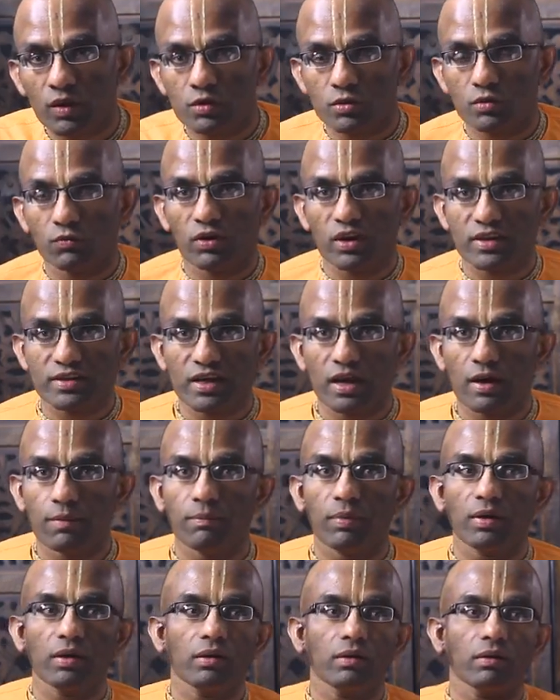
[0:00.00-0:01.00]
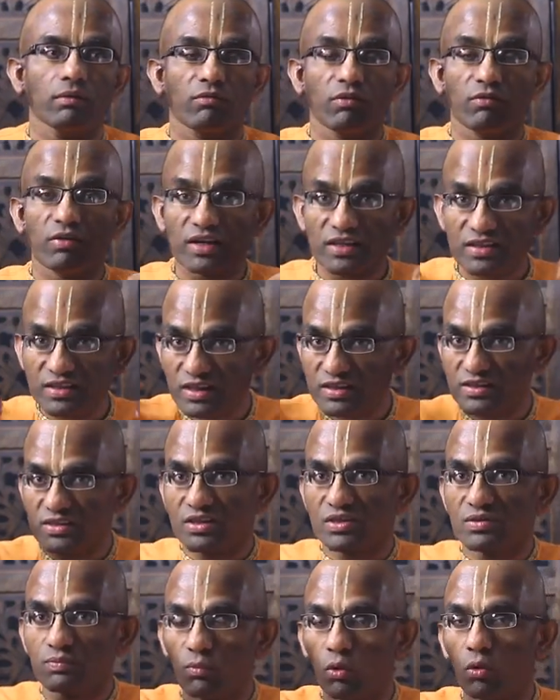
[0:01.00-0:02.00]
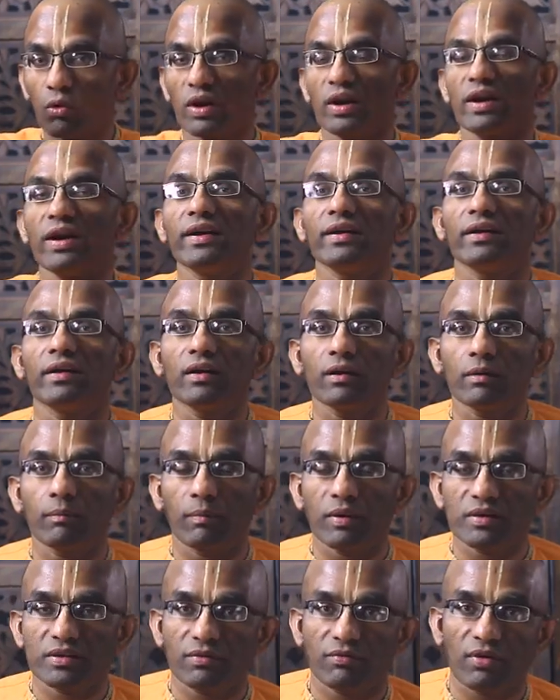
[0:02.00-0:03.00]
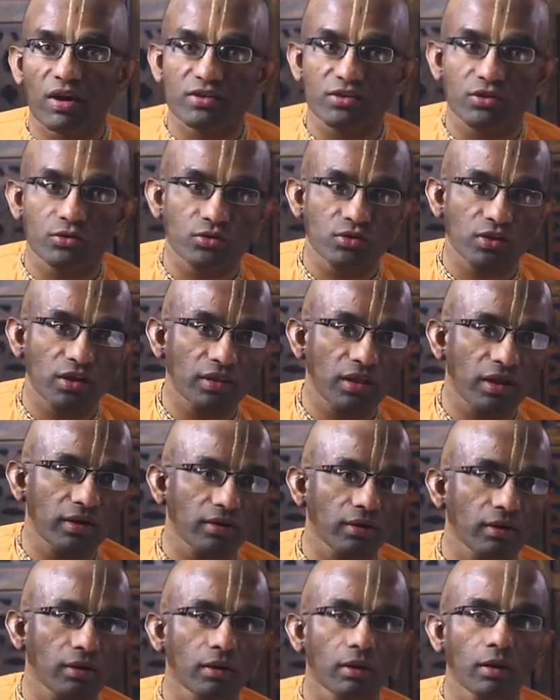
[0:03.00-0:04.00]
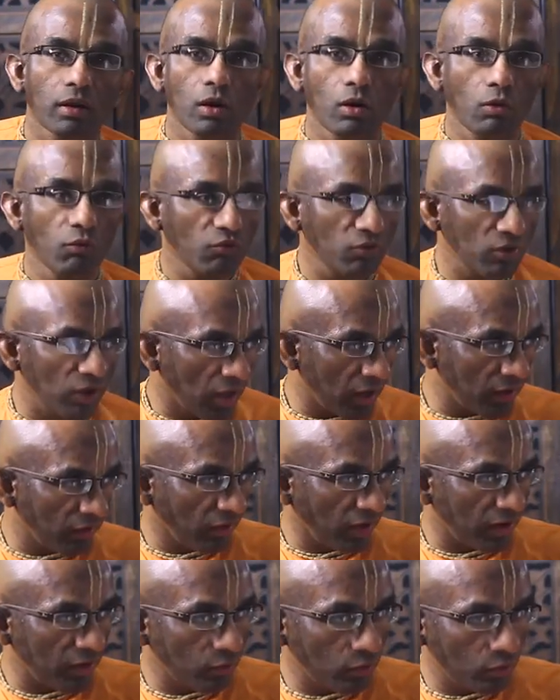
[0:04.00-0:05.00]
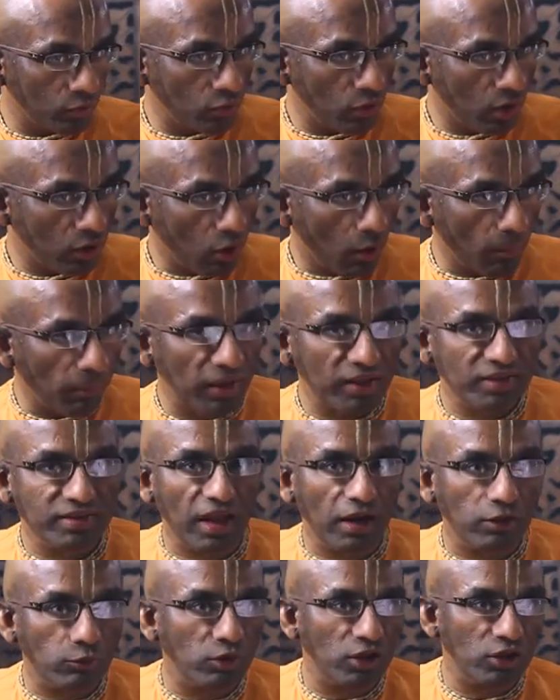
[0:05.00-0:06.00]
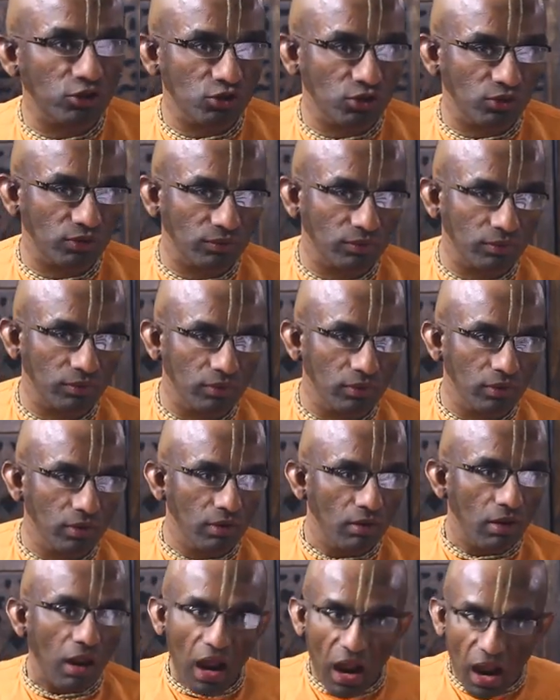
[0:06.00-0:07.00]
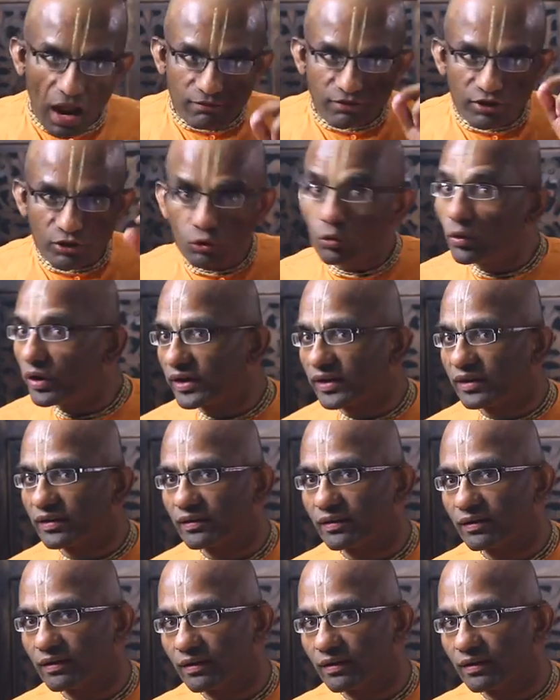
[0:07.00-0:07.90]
So, for example, we will discuss this more later, but suffice it to say that we are trying to do a complex calculation and we do it